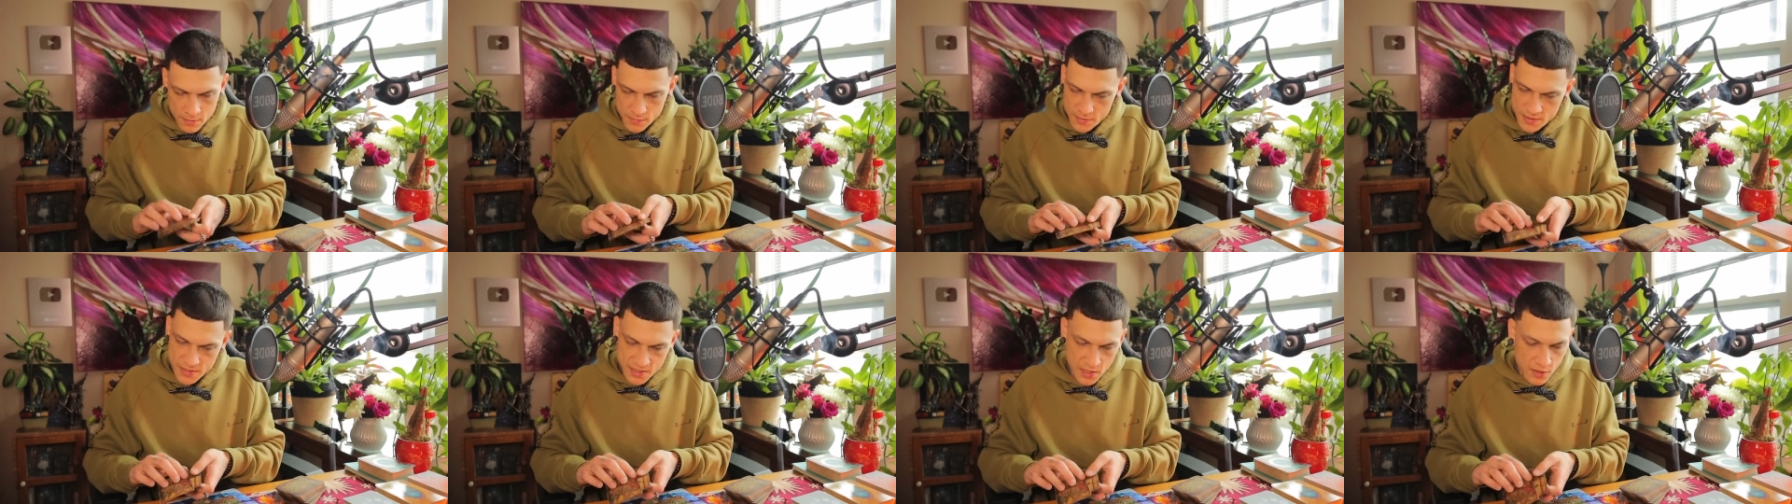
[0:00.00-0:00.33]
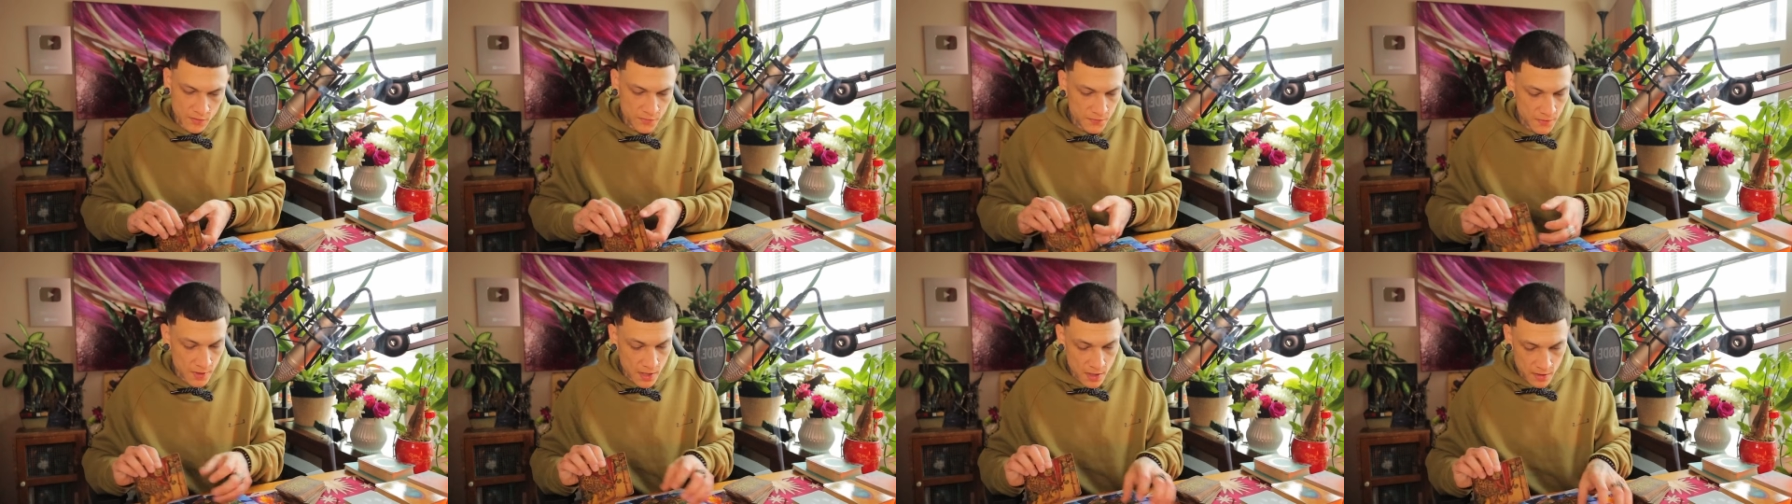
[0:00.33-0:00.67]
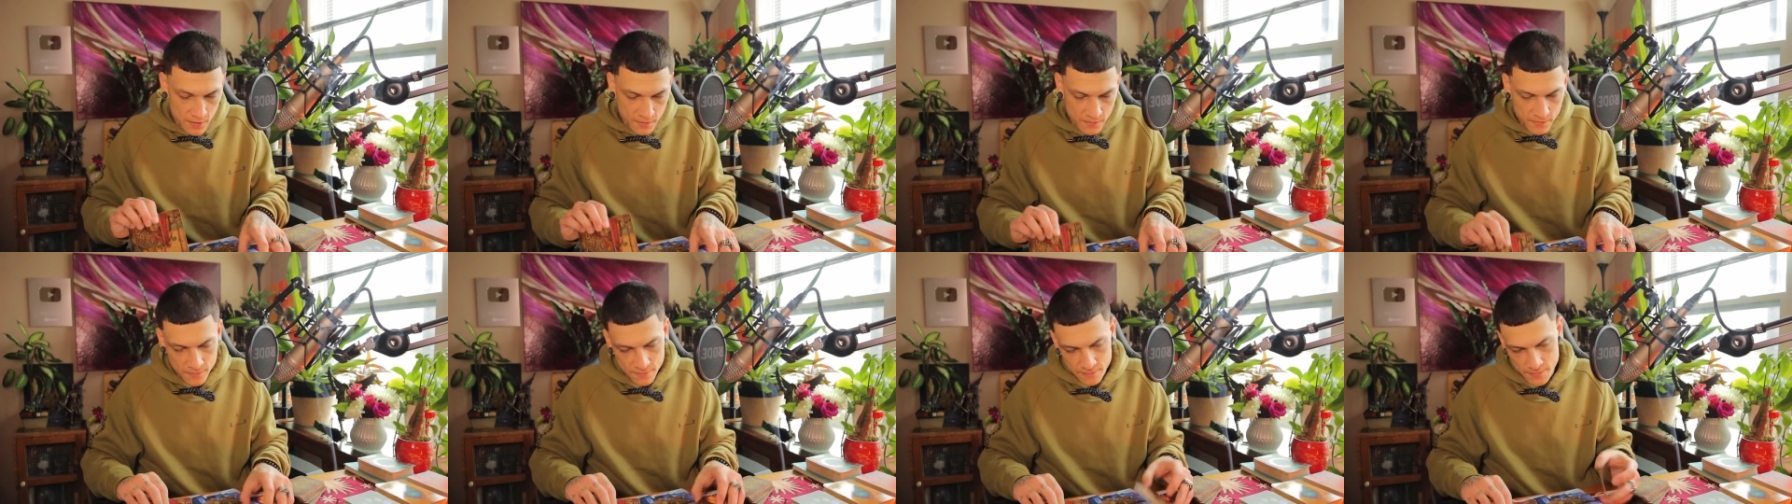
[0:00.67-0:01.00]

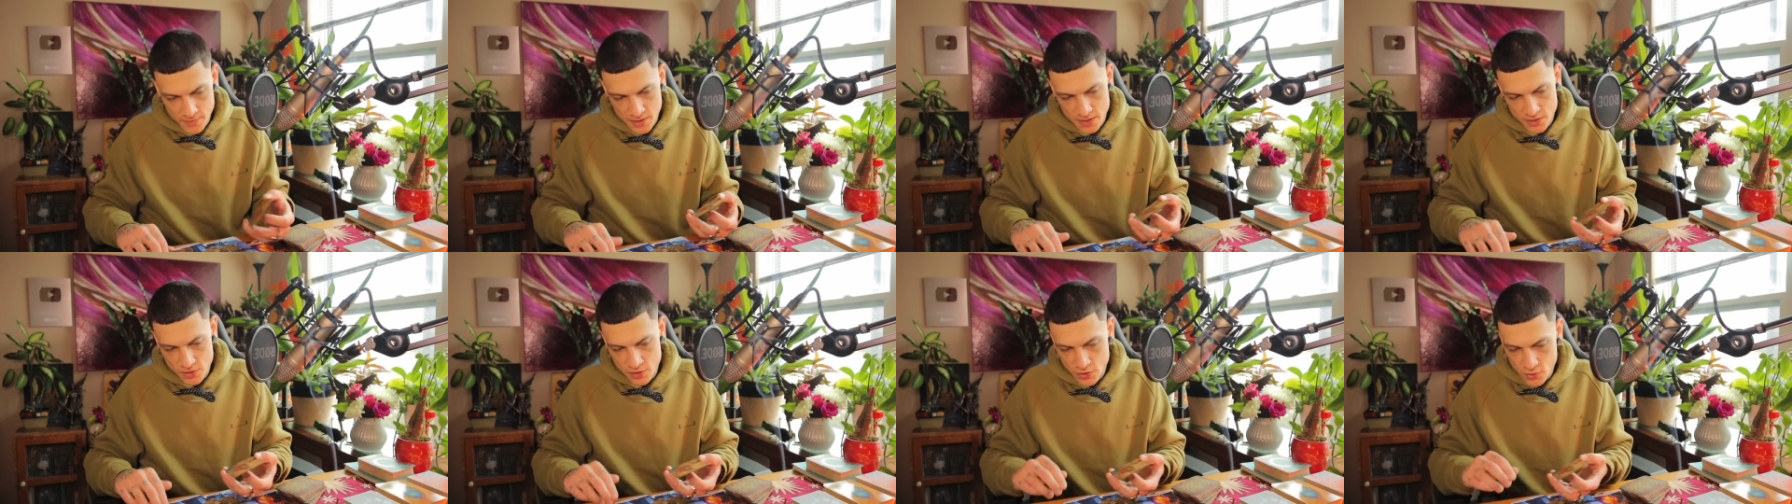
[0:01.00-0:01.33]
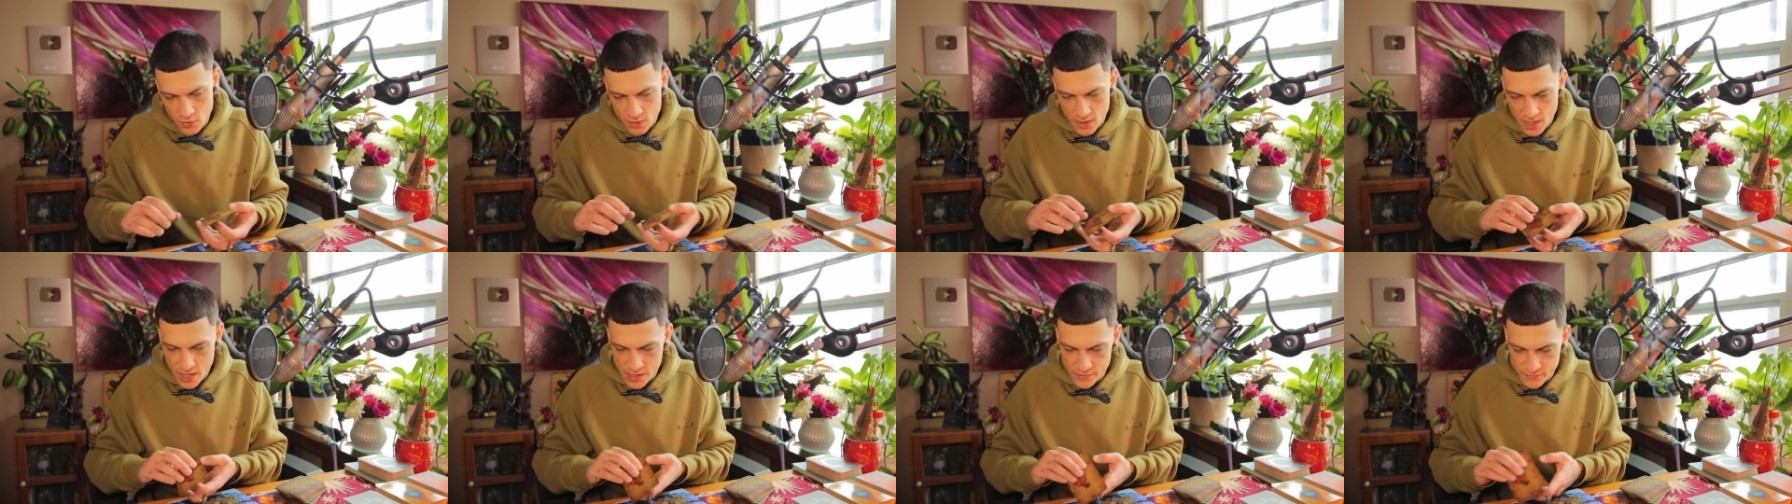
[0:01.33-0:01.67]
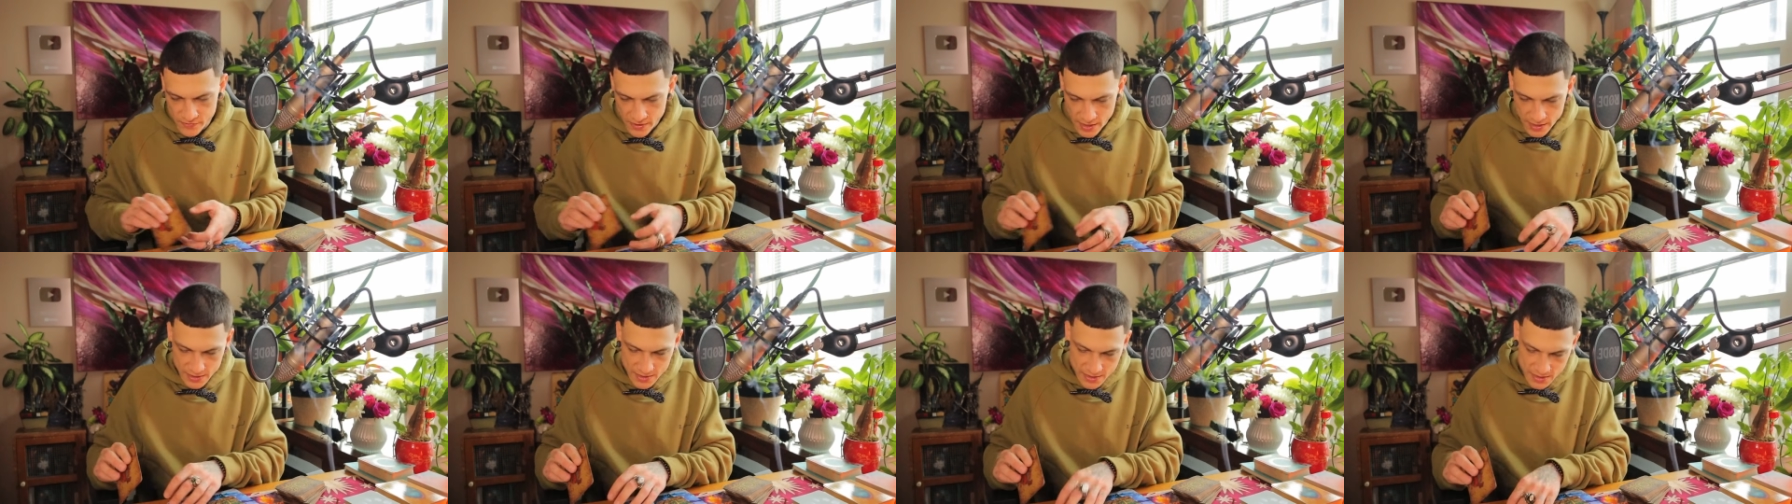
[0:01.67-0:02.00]
Self-love is your
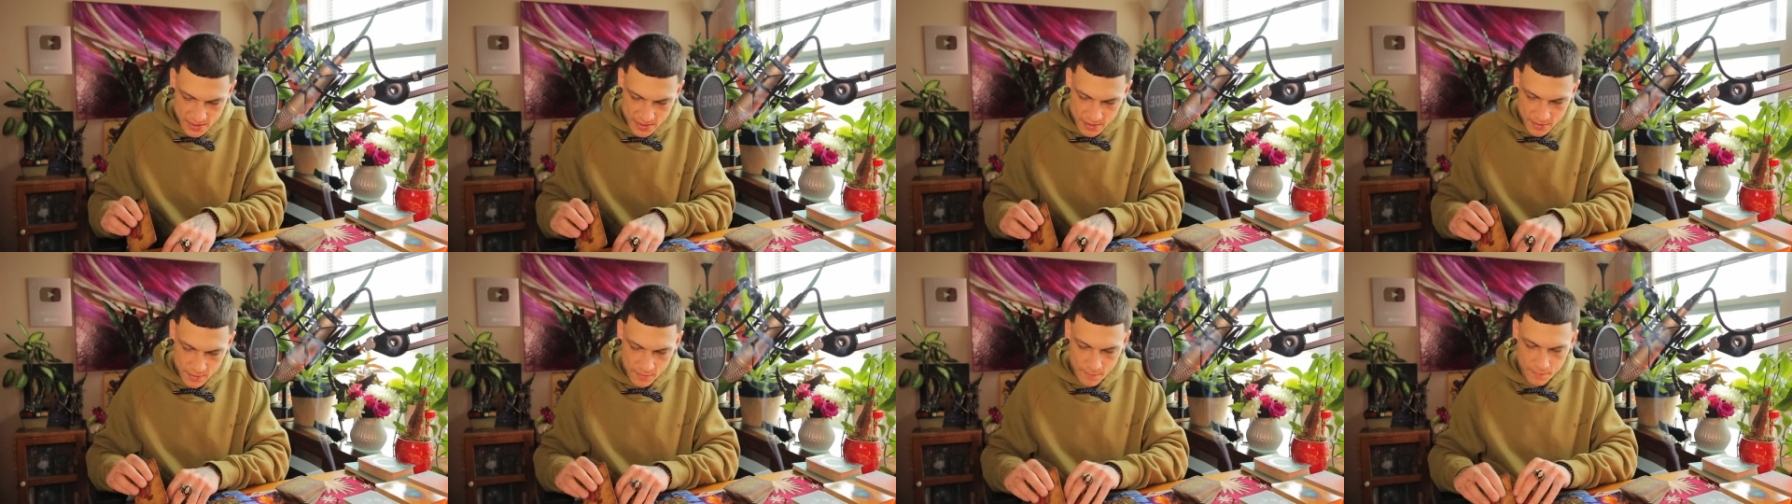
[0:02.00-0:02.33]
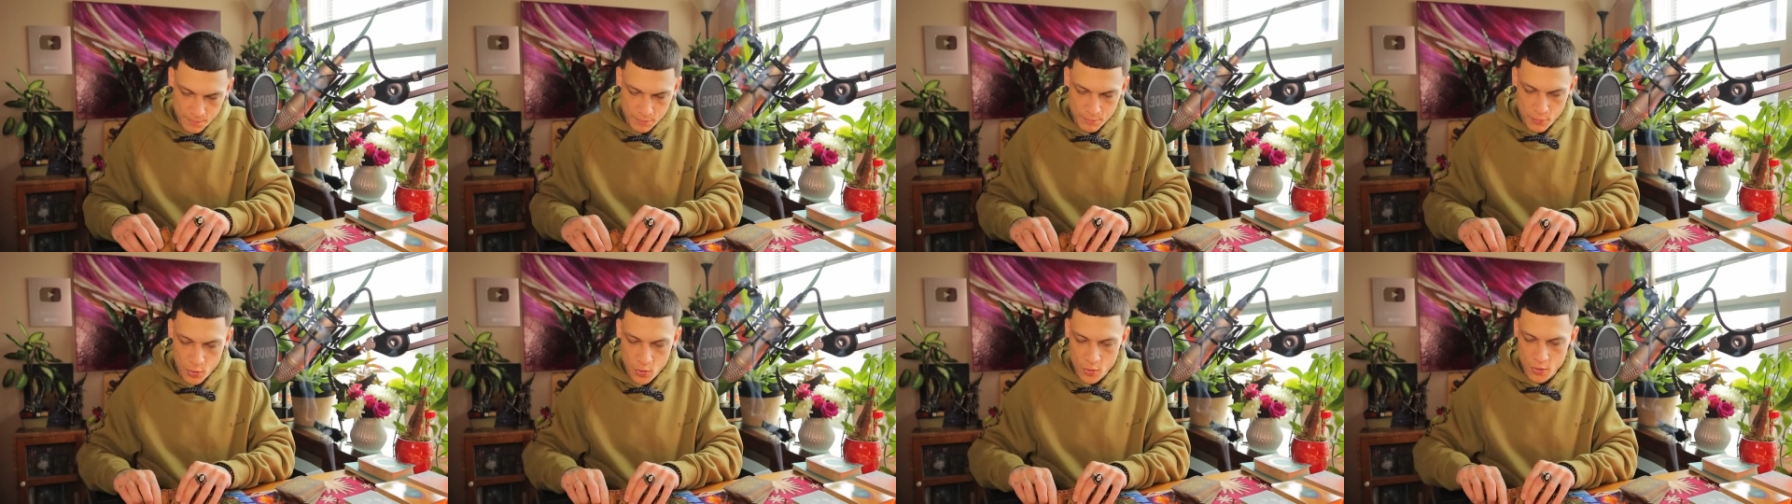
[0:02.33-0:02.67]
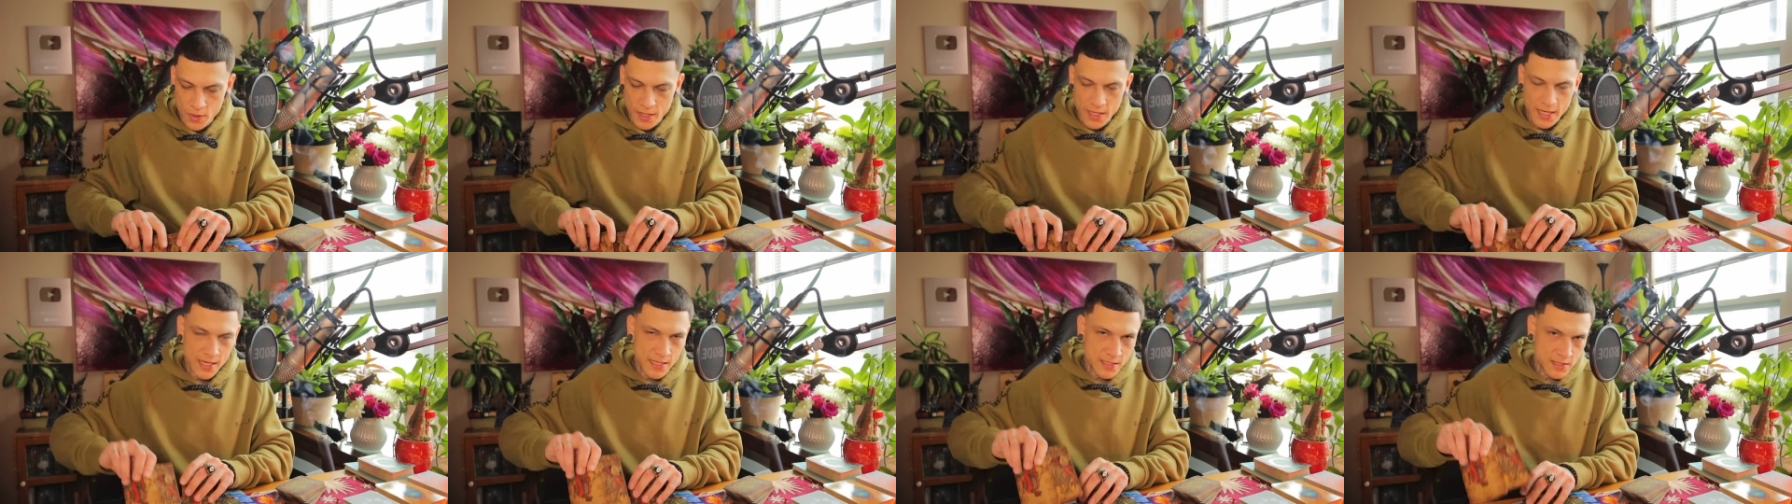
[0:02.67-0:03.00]
advice.
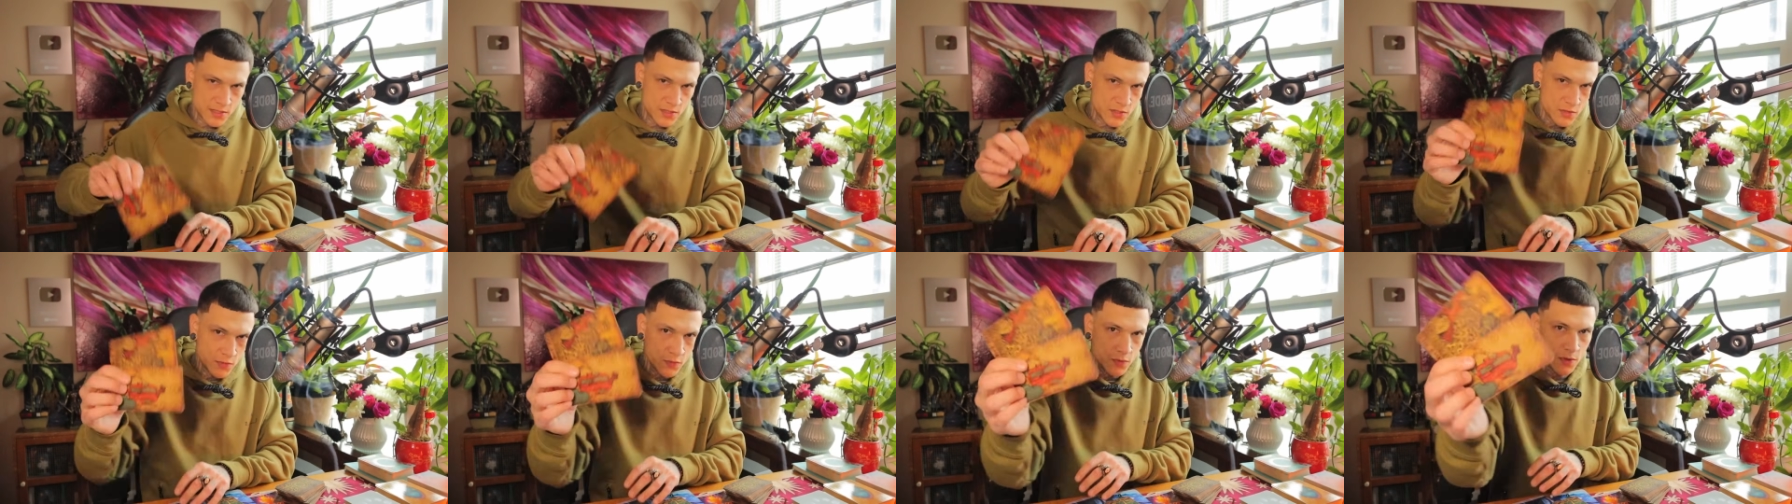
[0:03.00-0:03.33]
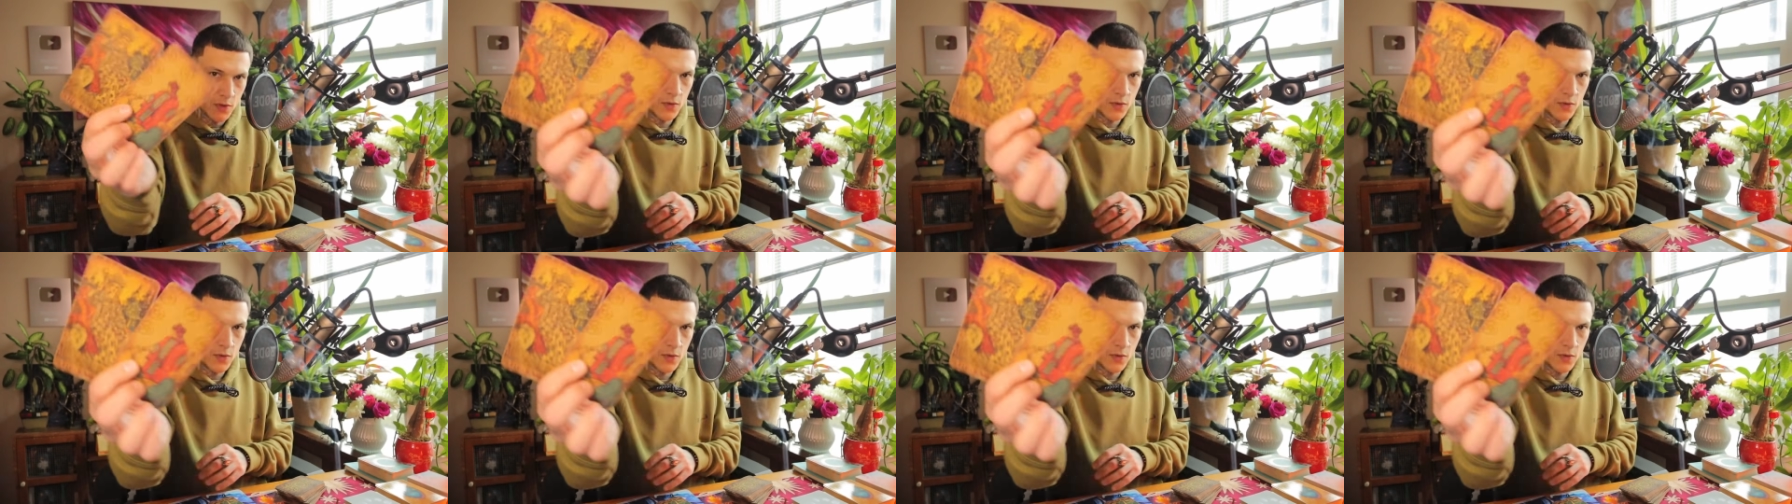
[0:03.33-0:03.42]
Pouring into